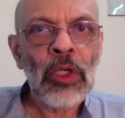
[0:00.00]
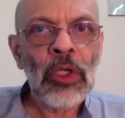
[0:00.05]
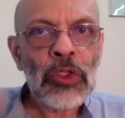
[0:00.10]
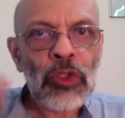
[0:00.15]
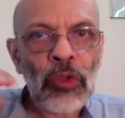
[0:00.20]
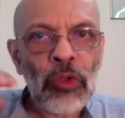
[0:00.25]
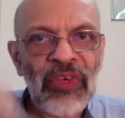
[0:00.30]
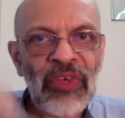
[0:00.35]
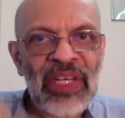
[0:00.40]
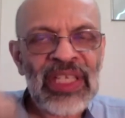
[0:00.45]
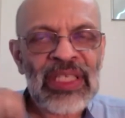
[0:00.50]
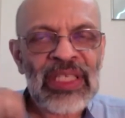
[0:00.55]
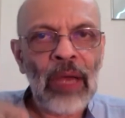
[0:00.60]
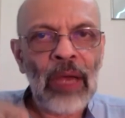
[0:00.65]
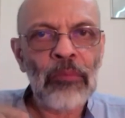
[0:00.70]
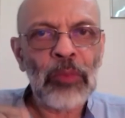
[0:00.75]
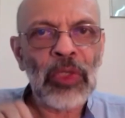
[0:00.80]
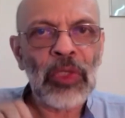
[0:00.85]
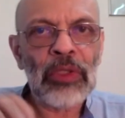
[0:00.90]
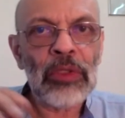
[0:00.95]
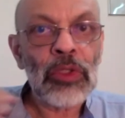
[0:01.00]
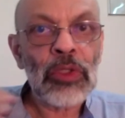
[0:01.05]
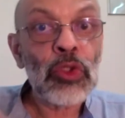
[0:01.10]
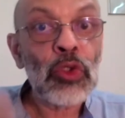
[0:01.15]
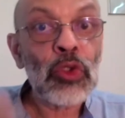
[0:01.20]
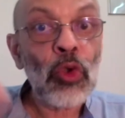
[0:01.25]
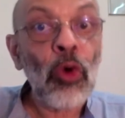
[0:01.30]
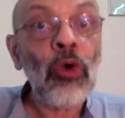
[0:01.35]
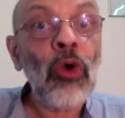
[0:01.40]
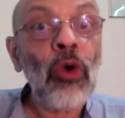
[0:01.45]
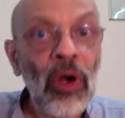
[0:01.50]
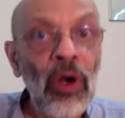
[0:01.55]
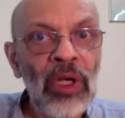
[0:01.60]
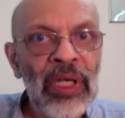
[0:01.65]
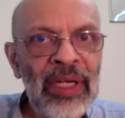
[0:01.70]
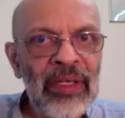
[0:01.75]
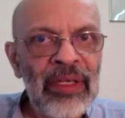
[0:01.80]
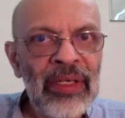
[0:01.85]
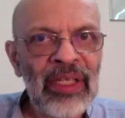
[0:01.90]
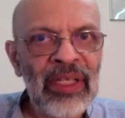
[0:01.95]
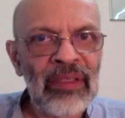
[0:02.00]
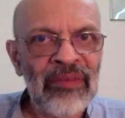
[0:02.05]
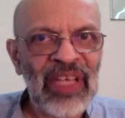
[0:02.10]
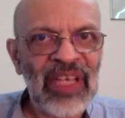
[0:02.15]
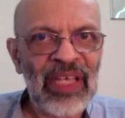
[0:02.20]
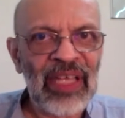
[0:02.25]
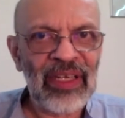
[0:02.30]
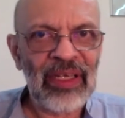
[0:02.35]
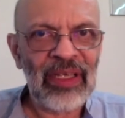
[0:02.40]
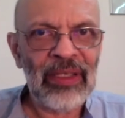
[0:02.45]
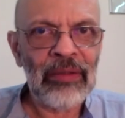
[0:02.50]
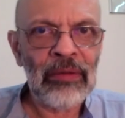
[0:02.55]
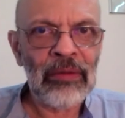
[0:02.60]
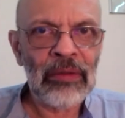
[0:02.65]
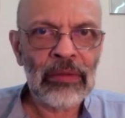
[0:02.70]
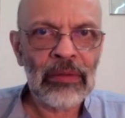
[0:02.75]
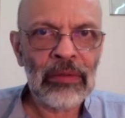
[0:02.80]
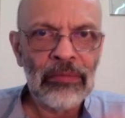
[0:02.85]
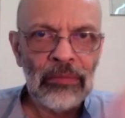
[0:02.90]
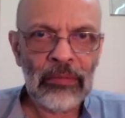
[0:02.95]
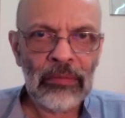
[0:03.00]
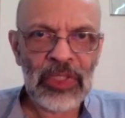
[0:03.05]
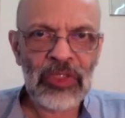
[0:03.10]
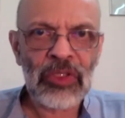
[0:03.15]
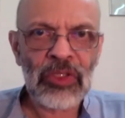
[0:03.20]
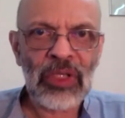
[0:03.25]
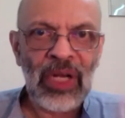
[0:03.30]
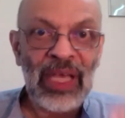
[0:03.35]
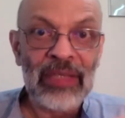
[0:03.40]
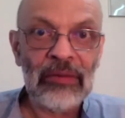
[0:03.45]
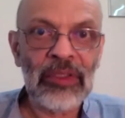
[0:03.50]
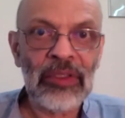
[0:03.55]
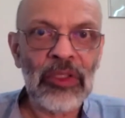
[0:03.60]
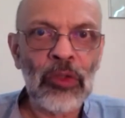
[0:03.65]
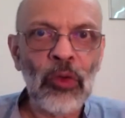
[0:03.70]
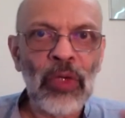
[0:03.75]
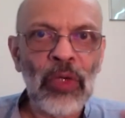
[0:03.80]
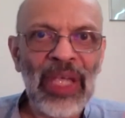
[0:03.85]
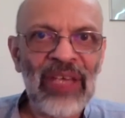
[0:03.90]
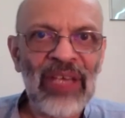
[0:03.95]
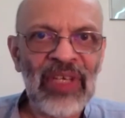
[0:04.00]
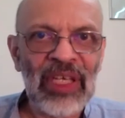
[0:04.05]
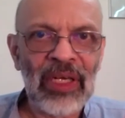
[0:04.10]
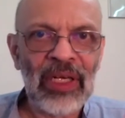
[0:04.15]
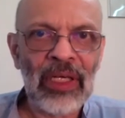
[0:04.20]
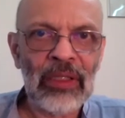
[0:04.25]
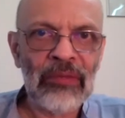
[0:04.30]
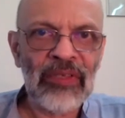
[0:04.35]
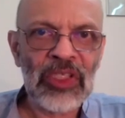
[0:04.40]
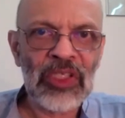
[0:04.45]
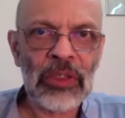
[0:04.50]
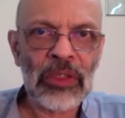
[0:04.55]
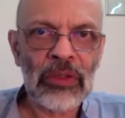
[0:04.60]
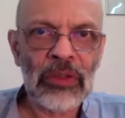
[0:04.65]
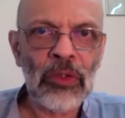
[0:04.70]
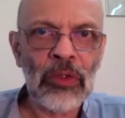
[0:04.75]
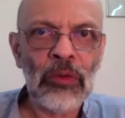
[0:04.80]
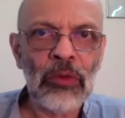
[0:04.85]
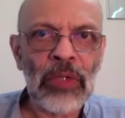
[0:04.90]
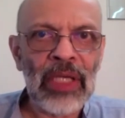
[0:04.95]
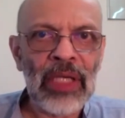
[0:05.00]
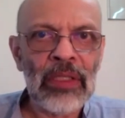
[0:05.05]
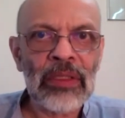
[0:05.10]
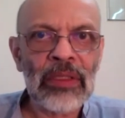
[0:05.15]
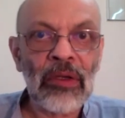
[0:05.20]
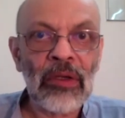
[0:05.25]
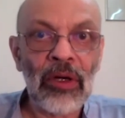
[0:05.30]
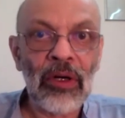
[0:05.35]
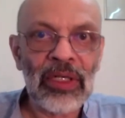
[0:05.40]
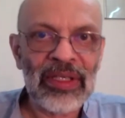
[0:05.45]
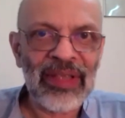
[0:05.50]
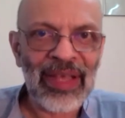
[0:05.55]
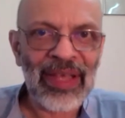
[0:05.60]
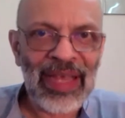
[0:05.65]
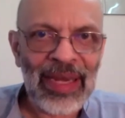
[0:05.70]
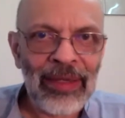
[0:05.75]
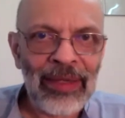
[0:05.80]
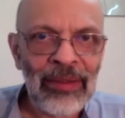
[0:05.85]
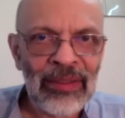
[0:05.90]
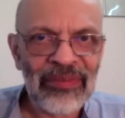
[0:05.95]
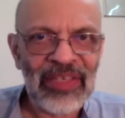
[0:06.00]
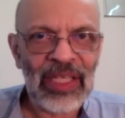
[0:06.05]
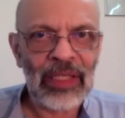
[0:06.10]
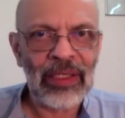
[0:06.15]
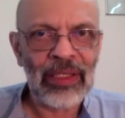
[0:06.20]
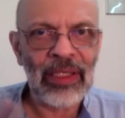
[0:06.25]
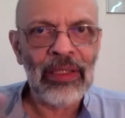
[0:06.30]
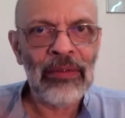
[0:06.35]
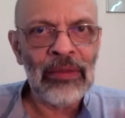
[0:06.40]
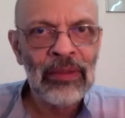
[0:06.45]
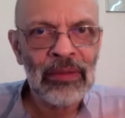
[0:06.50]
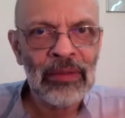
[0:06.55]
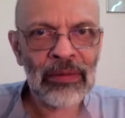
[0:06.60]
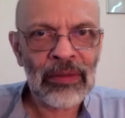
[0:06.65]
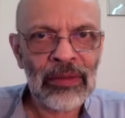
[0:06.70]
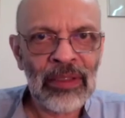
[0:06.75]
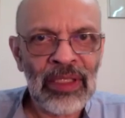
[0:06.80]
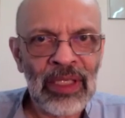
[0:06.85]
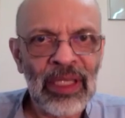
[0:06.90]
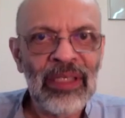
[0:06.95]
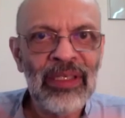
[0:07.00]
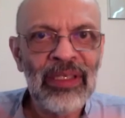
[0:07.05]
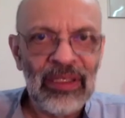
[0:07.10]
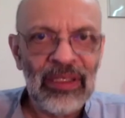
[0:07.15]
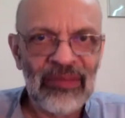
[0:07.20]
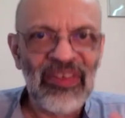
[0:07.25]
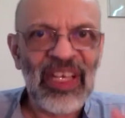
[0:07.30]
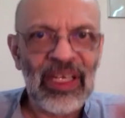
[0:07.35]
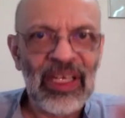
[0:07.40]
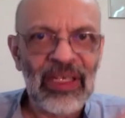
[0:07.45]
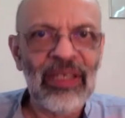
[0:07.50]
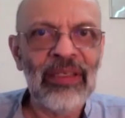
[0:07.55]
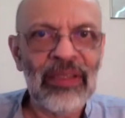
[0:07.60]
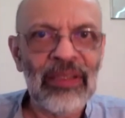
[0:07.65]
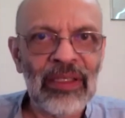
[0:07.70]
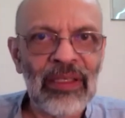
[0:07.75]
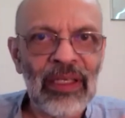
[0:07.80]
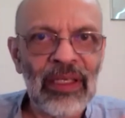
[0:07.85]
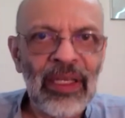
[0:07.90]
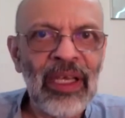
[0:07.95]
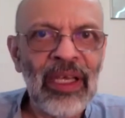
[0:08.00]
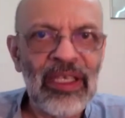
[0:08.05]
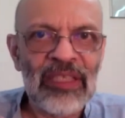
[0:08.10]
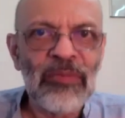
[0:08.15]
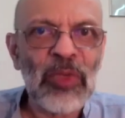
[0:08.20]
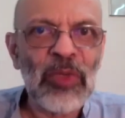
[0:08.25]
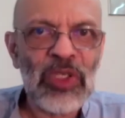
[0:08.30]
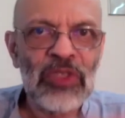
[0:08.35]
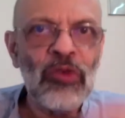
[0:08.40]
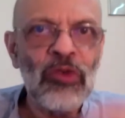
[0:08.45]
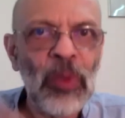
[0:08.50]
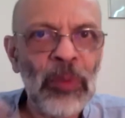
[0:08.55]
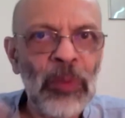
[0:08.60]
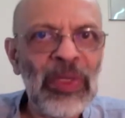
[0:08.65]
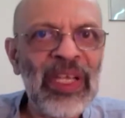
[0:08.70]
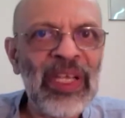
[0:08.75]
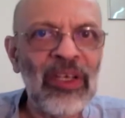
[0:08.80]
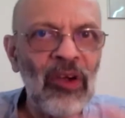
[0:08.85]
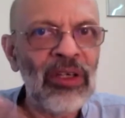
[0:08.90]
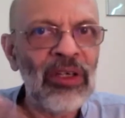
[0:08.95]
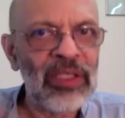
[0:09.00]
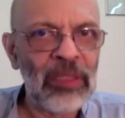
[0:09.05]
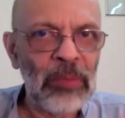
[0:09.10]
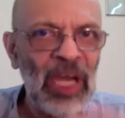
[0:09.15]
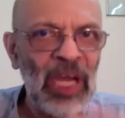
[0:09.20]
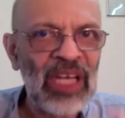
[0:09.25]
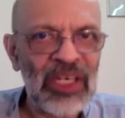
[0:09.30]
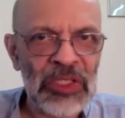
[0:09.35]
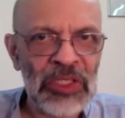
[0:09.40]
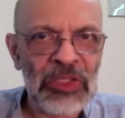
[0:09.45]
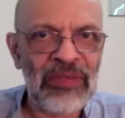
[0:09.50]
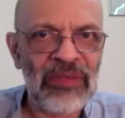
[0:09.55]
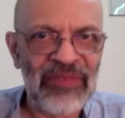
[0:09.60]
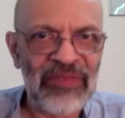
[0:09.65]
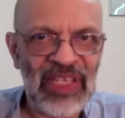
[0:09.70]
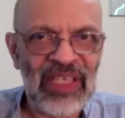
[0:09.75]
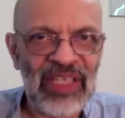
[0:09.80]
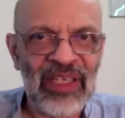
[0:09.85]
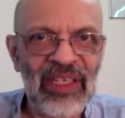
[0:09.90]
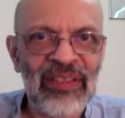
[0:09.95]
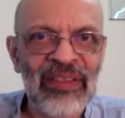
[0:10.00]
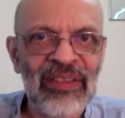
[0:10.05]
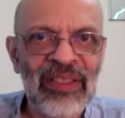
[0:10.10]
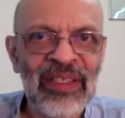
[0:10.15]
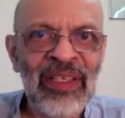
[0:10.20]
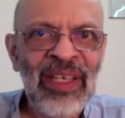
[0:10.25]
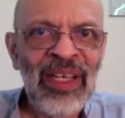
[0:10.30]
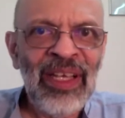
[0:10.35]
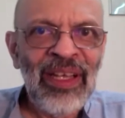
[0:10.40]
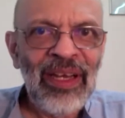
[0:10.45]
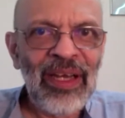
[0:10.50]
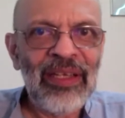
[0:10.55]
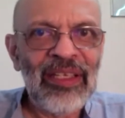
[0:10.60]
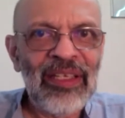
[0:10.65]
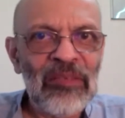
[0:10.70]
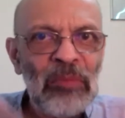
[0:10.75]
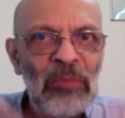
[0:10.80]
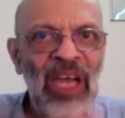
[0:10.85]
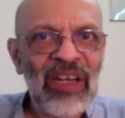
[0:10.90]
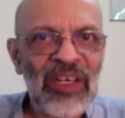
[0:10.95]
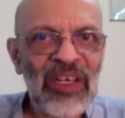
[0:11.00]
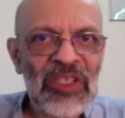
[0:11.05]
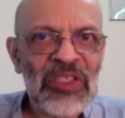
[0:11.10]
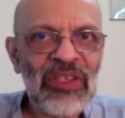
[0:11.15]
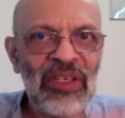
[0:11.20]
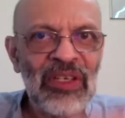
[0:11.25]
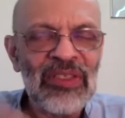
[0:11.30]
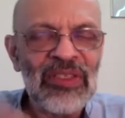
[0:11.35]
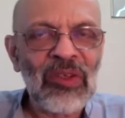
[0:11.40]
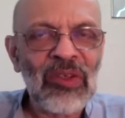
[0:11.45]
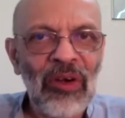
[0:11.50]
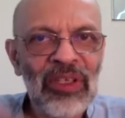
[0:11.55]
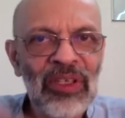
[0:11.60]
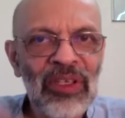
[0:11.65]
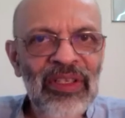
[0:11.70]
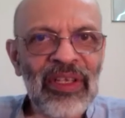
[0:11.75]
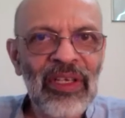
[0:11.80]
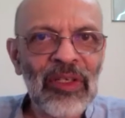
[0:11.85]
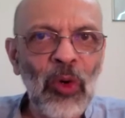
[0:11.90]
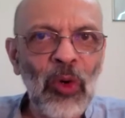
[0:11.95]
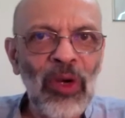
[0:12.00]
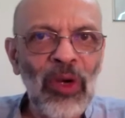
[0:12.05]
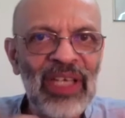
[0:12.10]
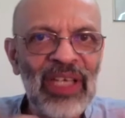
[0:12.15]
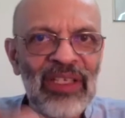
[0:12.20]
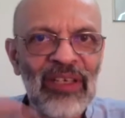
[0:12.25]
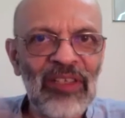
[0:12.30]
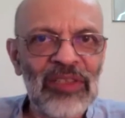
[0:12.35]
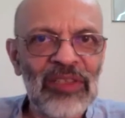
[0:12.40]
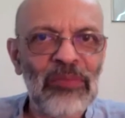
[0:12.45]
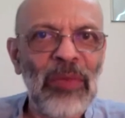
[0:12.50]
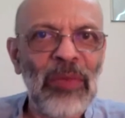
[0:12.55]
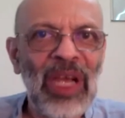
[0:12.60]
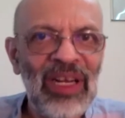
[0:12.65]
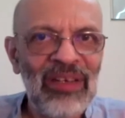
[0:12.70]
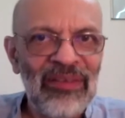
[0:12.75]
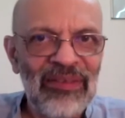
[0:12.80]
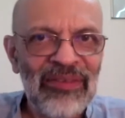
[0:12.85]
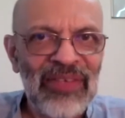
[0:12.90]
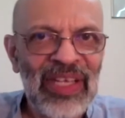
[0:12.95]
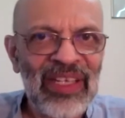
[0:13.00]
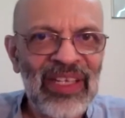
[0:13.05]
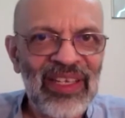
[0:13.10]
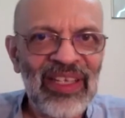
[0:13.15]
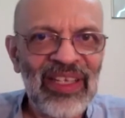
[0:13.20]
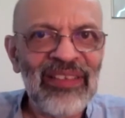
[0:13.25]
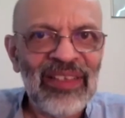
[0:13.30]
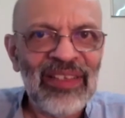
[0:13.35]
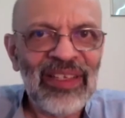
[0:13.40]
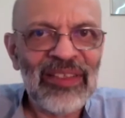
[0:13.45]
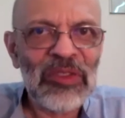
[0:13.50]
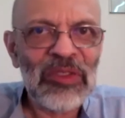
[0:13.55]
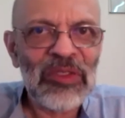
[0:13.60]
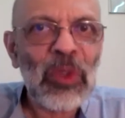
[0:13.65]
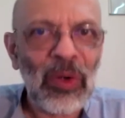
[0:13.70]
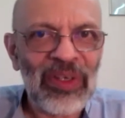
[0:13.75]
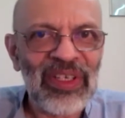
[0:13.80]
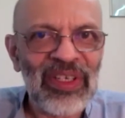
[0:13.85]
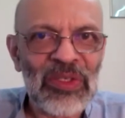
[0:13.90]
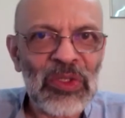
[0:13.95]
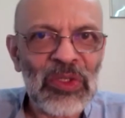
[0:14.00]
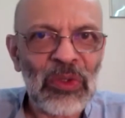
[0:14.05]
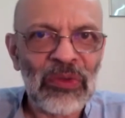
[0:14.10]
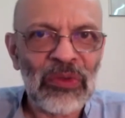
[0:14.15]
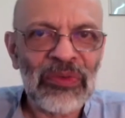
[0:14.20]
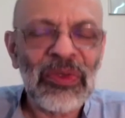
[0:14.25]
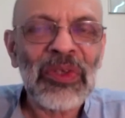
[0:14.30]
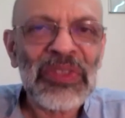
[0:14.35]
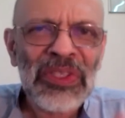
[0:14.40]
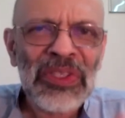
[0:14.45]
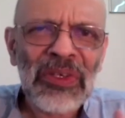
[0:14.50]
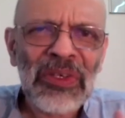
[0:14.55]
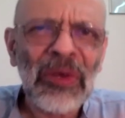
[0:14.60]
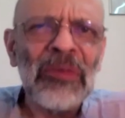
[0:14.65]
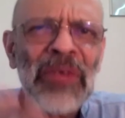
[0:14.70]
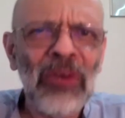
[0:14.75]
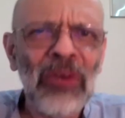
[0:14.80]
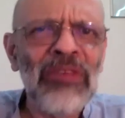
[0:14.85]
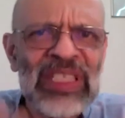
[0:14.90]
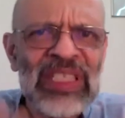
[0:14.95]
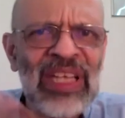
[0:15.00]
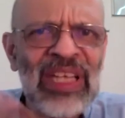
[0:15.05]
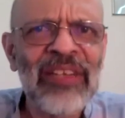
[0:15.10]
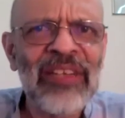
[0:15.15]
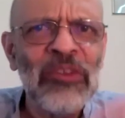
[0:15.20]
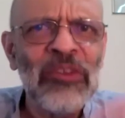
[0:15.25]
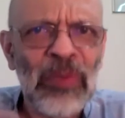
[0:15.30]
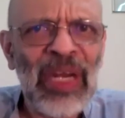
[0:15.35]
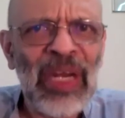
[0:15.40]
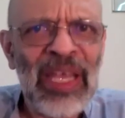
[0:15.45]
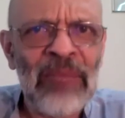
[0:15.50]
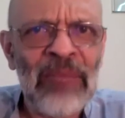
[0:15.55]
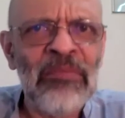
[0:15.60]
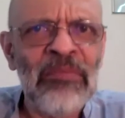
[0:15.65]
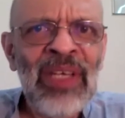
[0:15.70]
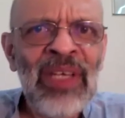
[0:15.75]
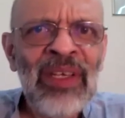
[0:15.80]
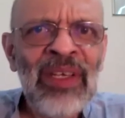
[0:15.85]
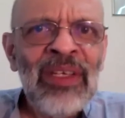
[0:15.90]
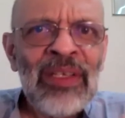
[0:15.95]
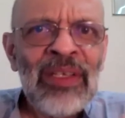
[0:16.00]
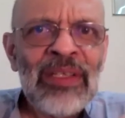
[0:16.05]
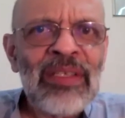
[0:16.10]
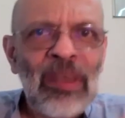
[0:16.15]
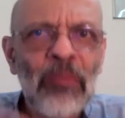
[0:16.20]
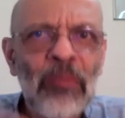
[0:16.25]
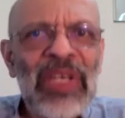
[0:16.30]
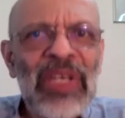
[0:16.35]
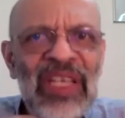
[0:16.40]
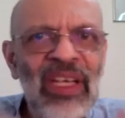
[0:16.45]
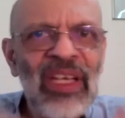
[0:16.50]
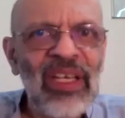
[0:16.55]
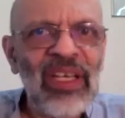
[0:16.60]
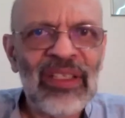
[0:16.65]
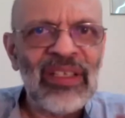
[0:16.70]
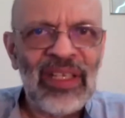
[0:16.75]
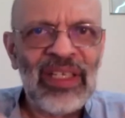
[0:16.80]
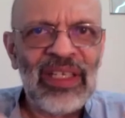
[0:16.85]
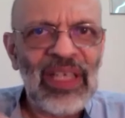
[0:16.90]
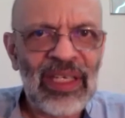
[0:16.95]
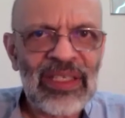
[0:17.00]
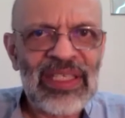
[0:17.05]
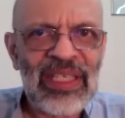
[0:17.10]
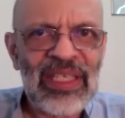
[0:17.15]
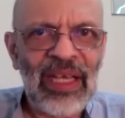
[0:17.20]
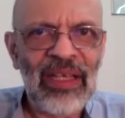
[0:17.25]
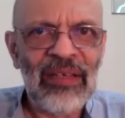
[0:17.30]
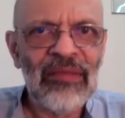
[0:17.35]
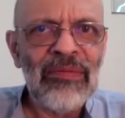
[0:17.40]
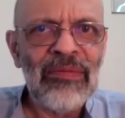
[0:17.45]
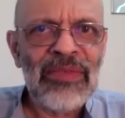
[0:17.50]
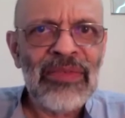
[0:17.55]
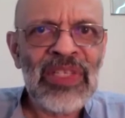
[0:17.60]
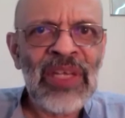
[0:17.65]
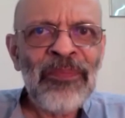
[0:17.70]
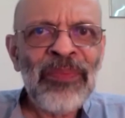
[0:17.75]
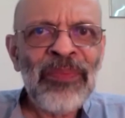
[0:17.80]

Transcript: So for example, the so-called Indian variant, which like the U K variant, which in U K is called the Kent variant, the Indian variant in India is presumably called the Maharashtra variant, and in Maharashtra is called the Akola Yavatmal variant, and so on and so forth. You know, we always like to blame somebody other than ourselves.